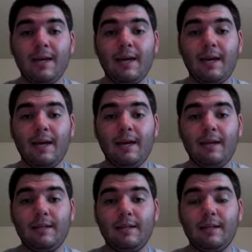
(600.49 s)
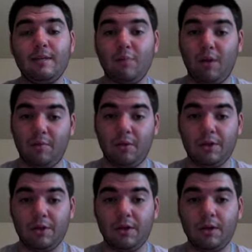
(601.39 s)
and his blood
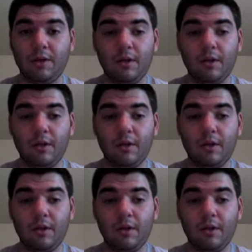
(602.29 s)
pressure.